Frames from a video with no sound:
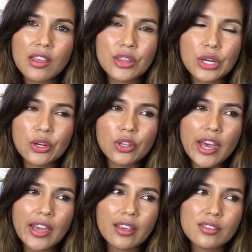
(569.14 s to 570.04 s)
There are
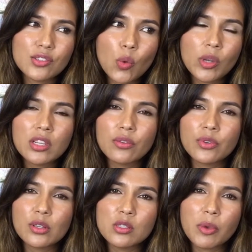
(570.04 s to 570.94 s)
like so many
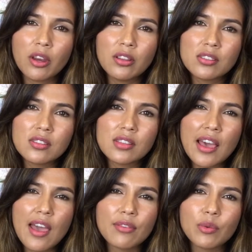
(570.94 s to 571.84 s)
different experiences
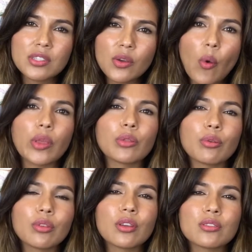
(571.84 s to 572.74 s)
that everyone's going
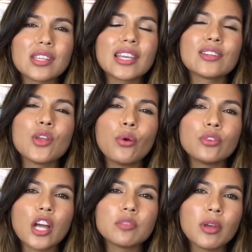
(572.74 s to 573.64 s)
through, and there's like no
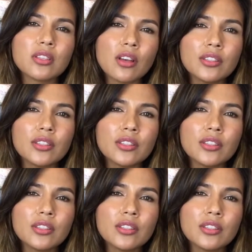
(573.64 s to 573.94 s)
judgment.